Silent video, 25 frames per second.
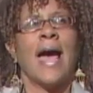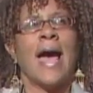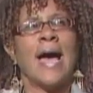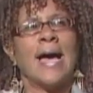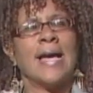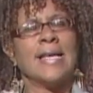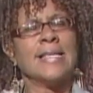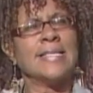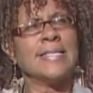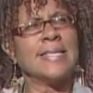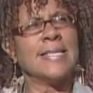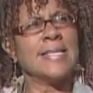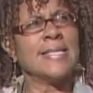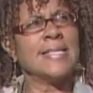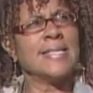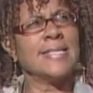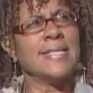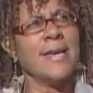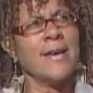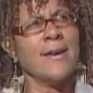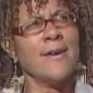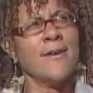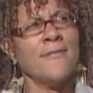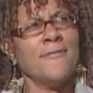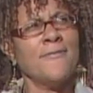I said,
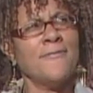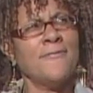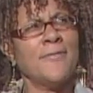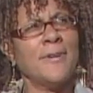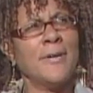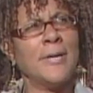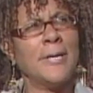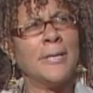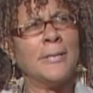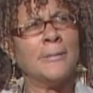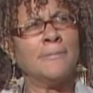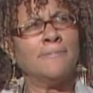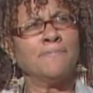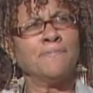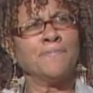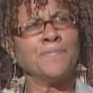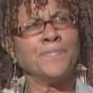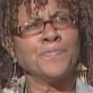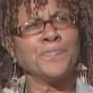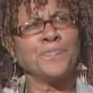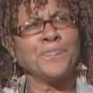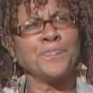self, um,